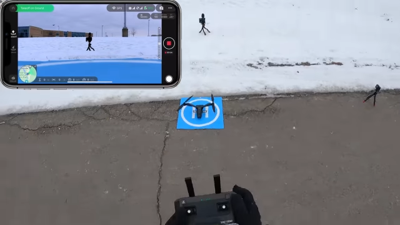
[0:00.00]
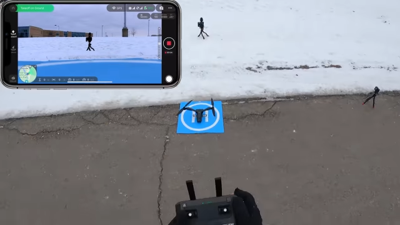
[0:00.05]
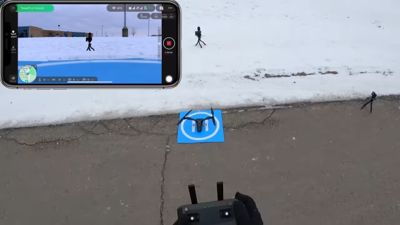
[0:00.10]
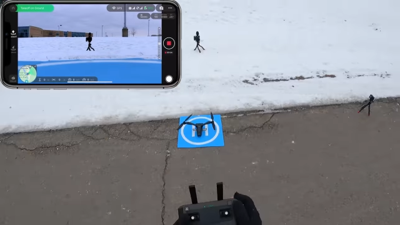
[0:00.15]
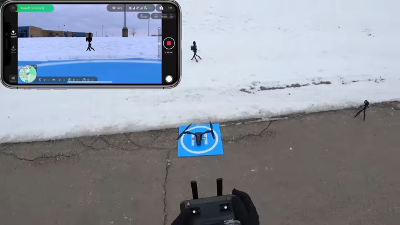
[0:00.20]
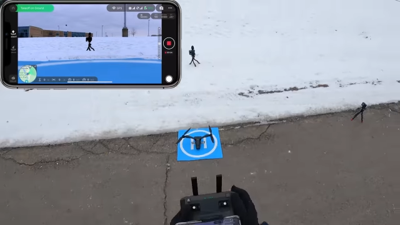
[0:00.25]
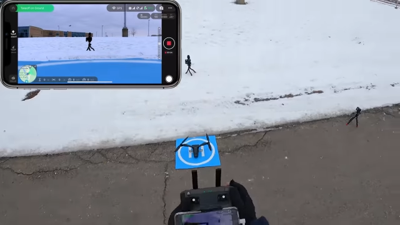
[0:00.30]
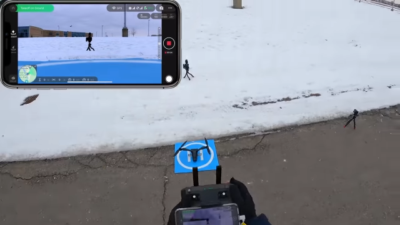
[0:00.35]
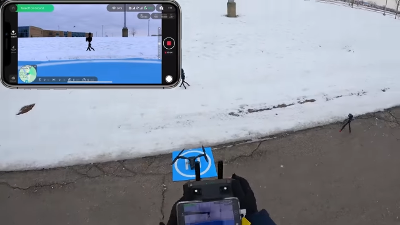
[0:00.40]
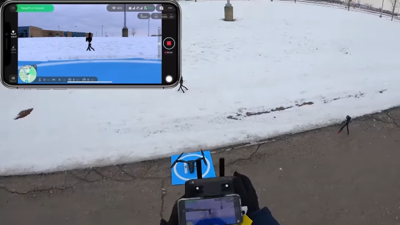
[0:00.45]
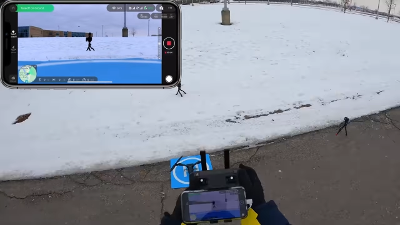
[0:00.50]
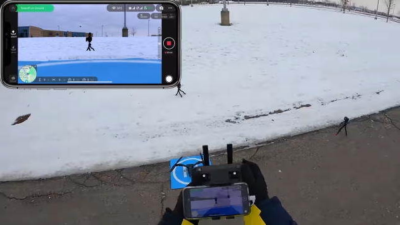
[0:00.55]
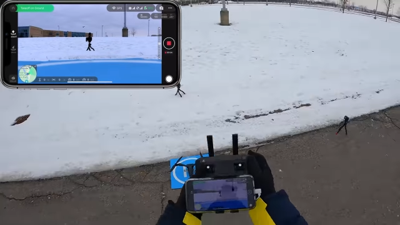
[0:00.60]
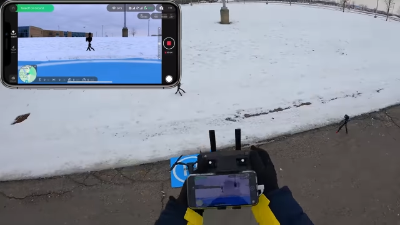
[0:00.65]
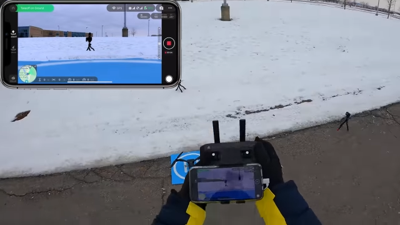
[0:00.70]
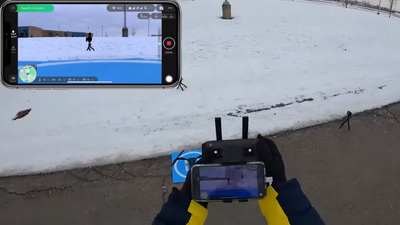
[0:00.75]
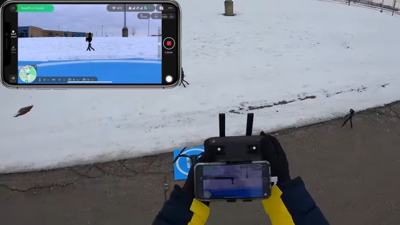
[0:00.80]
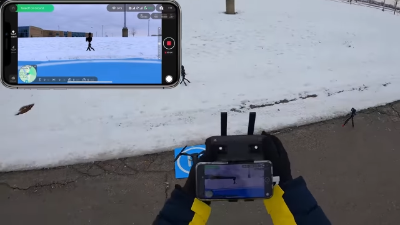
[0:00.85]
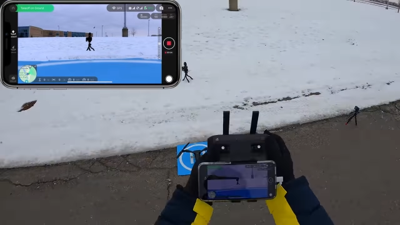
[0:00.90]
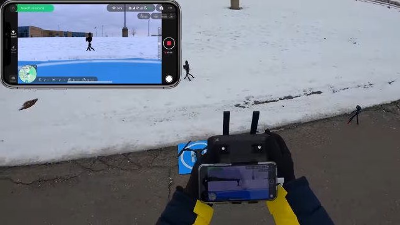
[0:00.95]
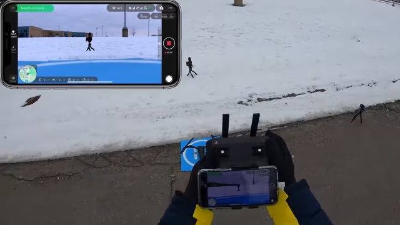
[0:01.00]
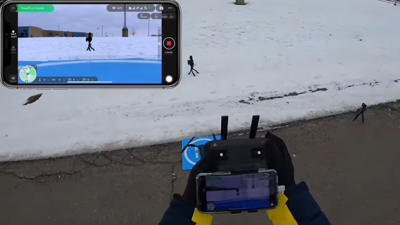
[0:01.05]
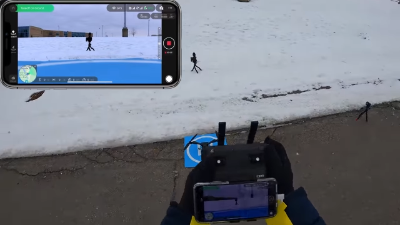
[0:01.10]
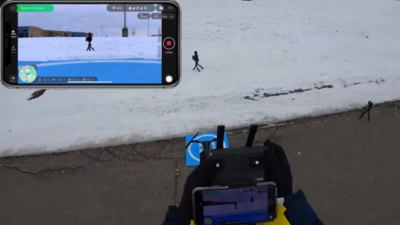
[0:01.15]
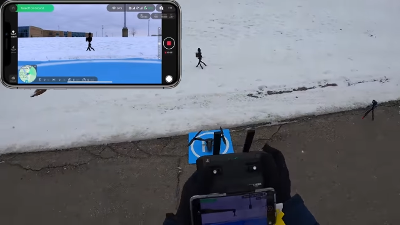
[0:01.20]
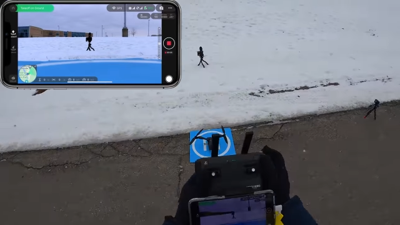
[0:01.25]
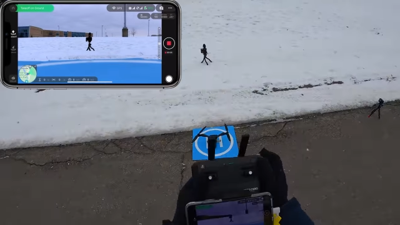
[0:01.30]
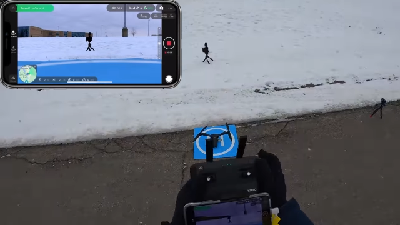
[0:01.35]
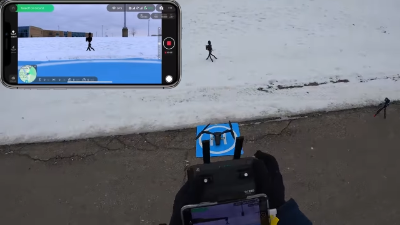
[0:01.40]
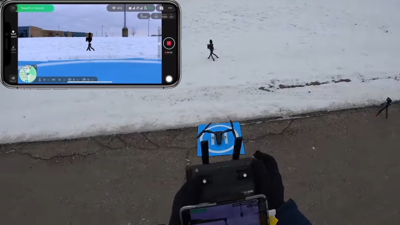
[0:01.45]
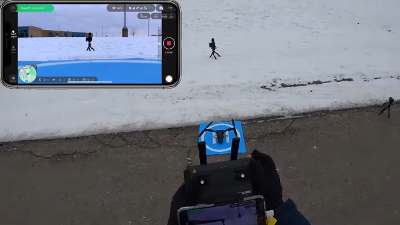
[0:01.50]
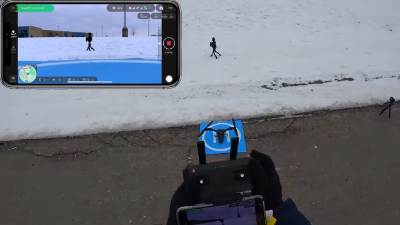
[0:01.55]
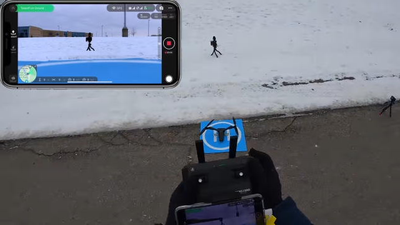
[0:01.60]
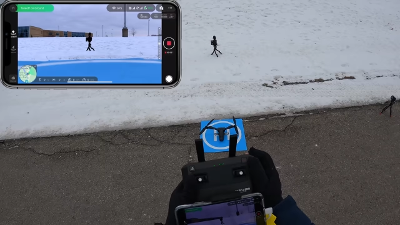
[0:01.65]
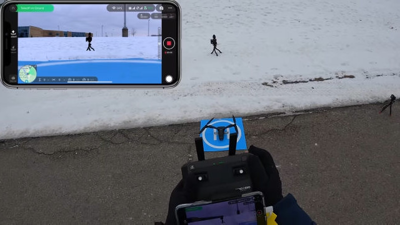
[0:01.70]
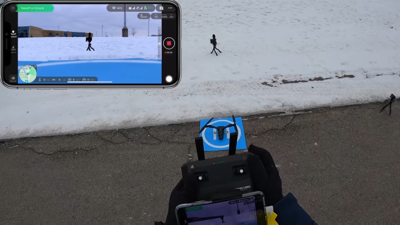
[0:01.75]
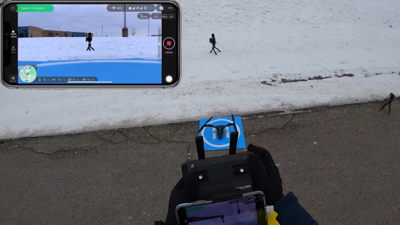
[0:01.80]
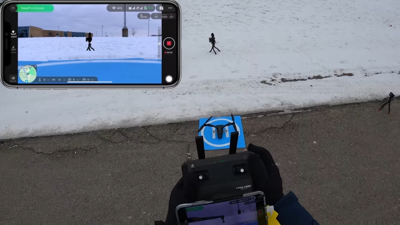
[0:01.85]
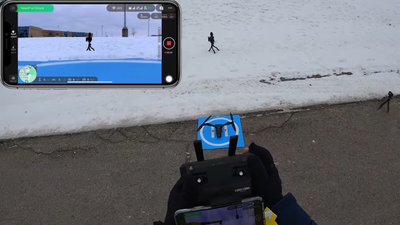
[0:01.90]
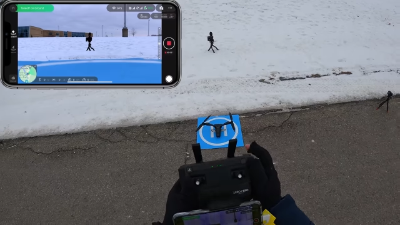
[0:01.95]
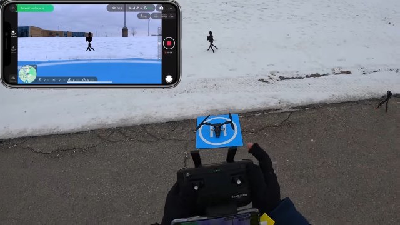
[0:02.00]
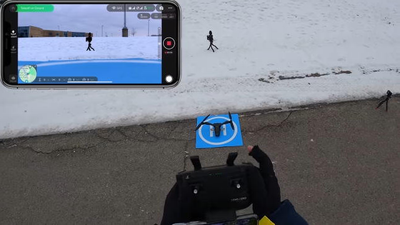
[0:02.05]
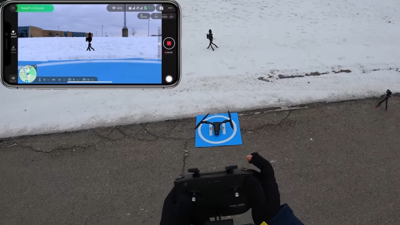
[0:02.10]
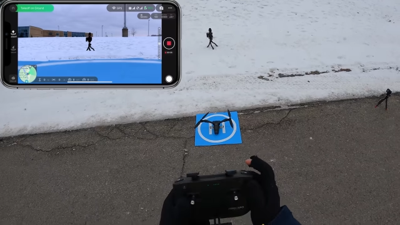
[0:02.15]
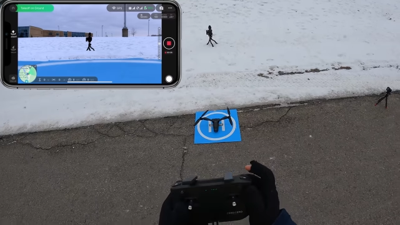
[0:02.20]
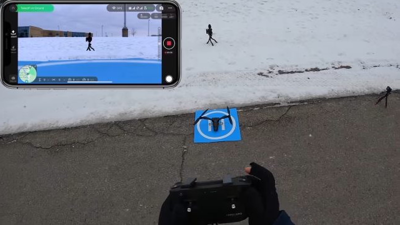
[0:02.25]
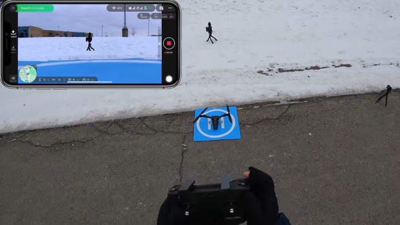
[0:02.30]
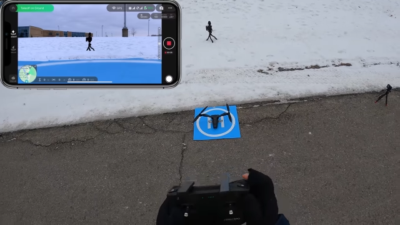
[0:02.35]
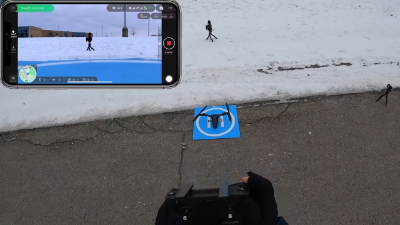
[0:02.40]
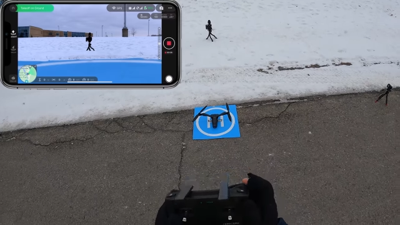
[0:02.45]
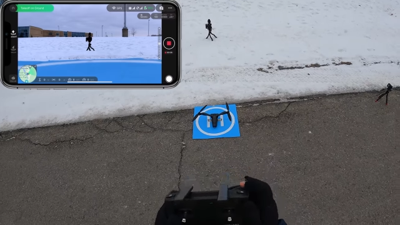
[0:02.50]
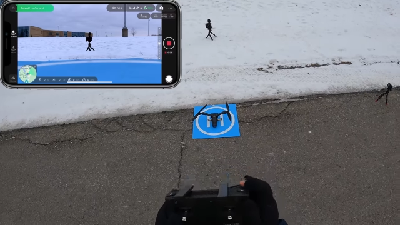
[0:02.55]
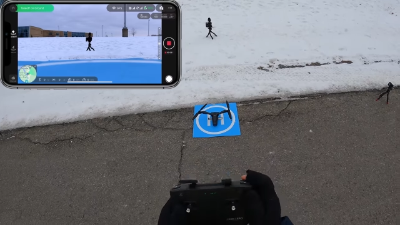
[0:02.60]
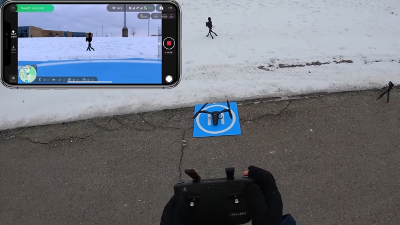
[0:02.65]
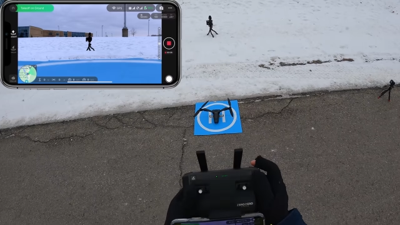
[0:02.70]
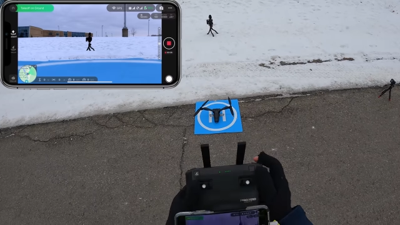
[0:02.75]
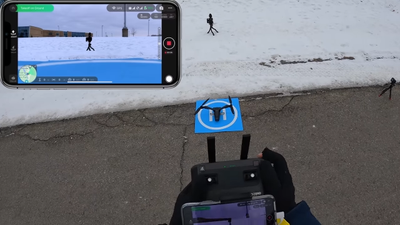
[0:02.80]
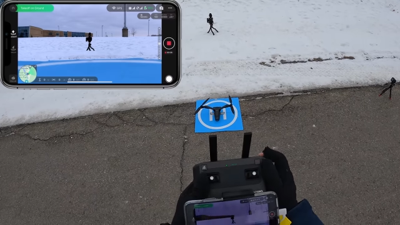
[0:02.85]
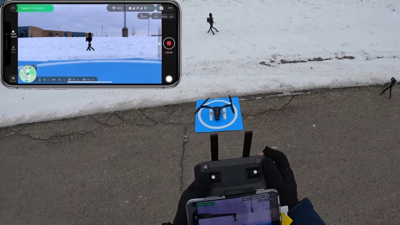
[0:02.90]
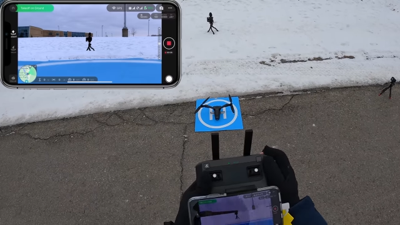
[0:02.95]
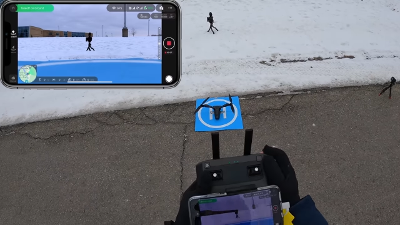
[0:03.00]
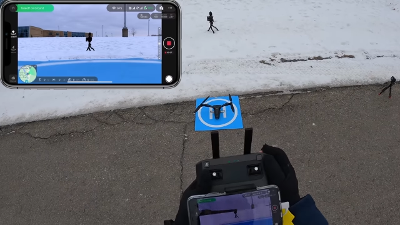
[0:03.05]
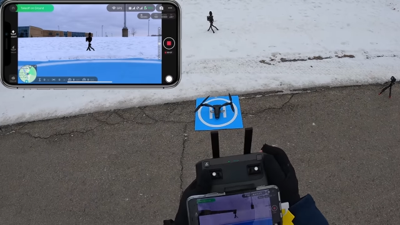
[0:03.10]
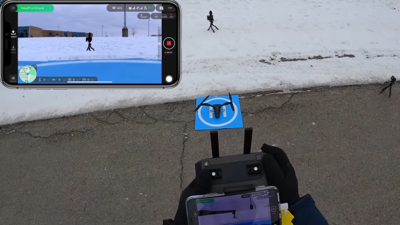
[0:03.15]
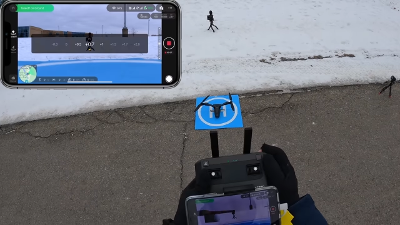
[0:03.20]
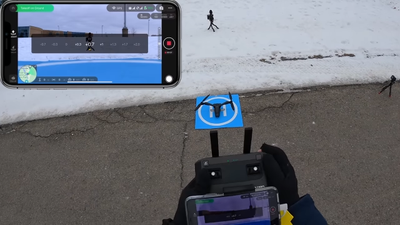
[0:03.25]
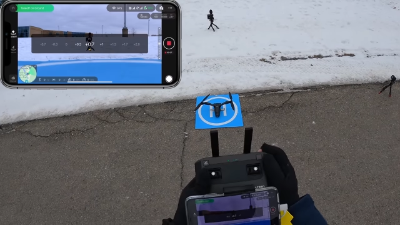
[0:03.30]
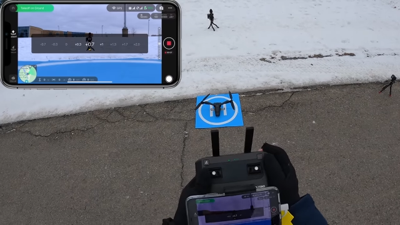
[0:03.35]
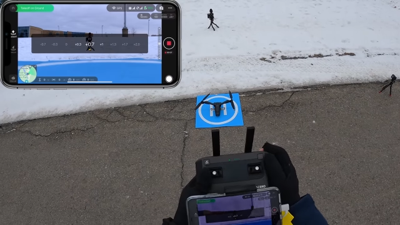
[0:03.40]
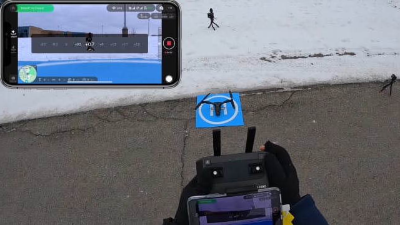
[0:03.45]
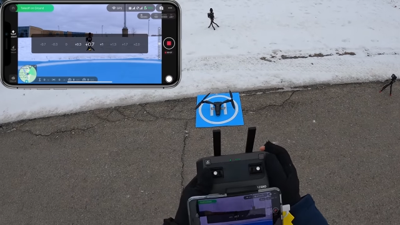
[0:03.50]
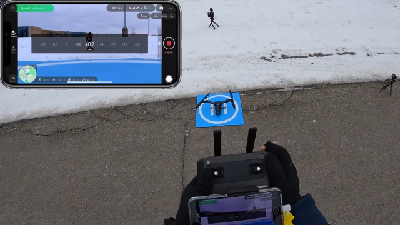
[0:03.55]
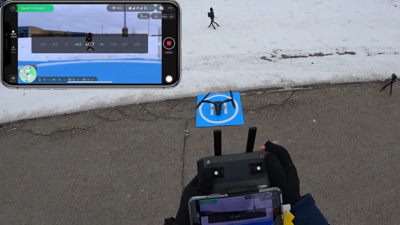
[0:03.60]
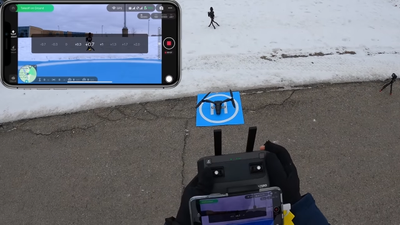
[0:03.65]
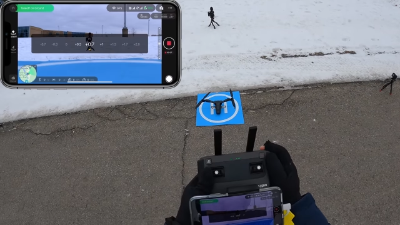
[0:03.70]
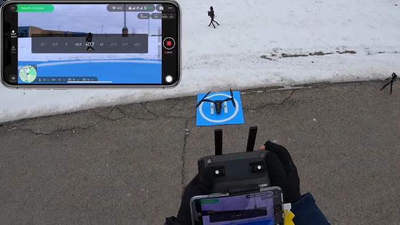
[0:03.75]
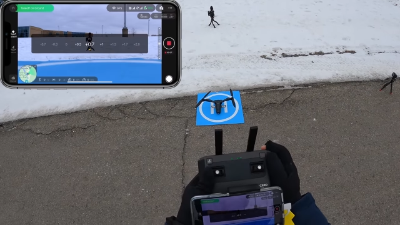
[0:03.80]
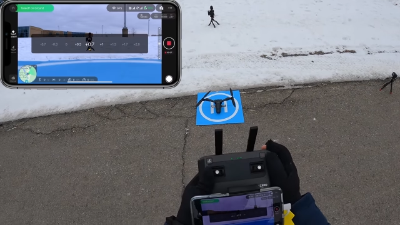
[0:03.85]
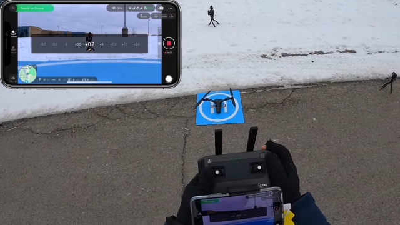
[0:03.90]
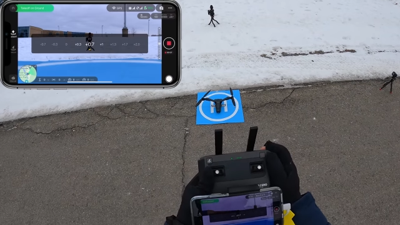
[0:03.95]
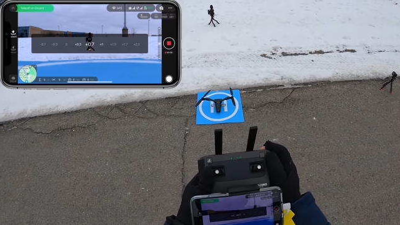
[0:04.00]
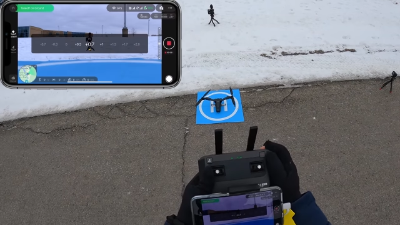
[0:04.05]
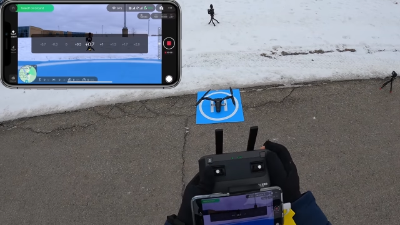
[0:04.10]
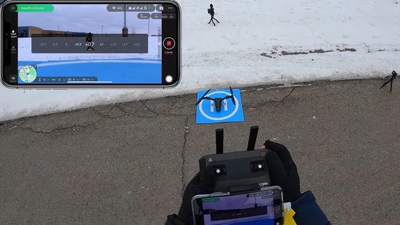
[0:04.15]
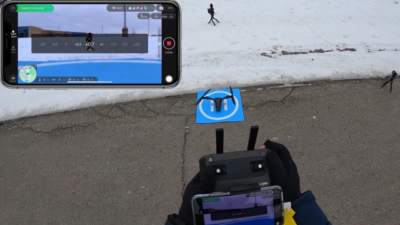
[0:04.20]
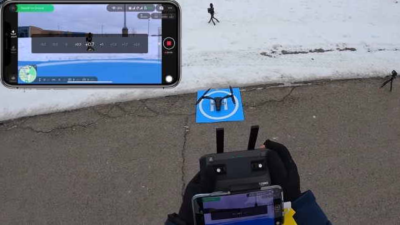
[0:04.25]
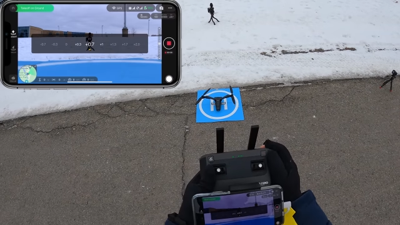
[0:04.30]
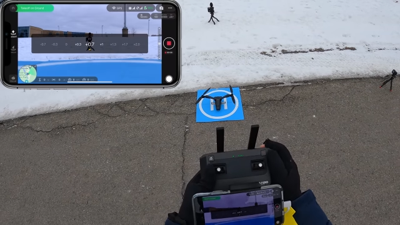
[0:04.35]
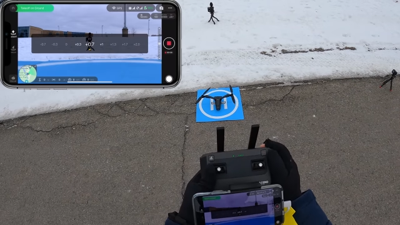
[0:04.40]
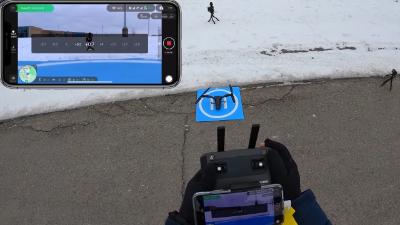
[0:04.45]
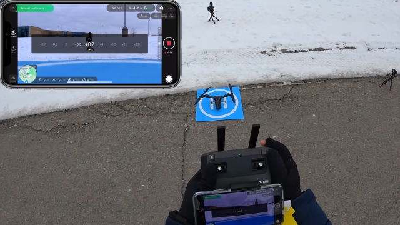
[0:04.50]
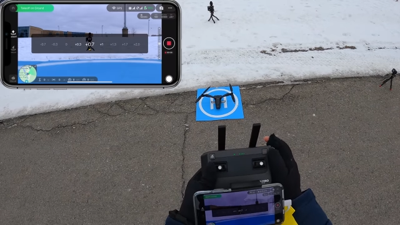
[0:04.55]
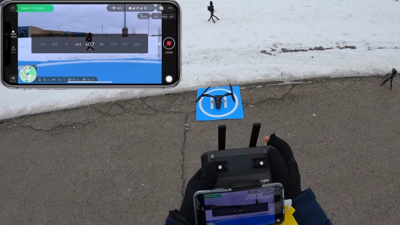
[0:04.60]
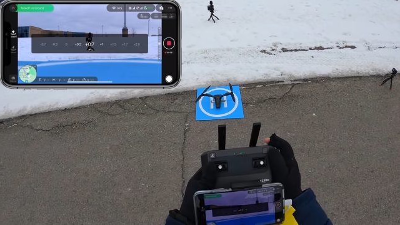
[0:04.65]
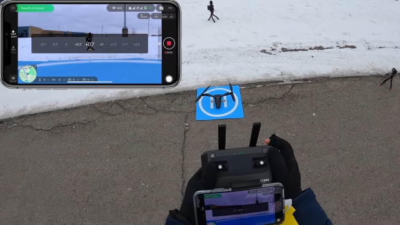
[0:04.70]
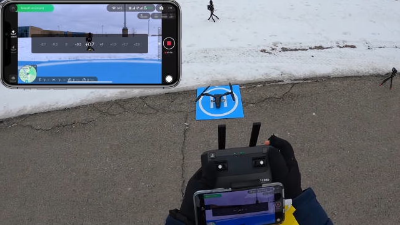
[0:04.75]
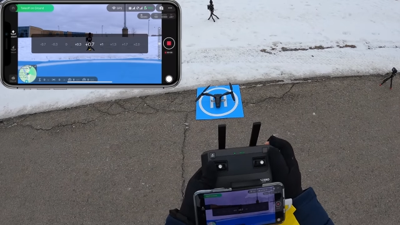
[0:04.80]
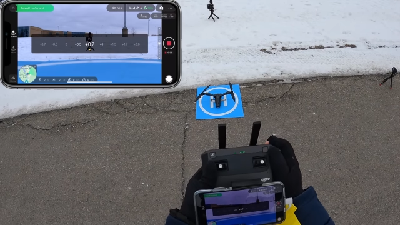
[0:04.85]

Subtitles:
Nobody's mouth can be seen.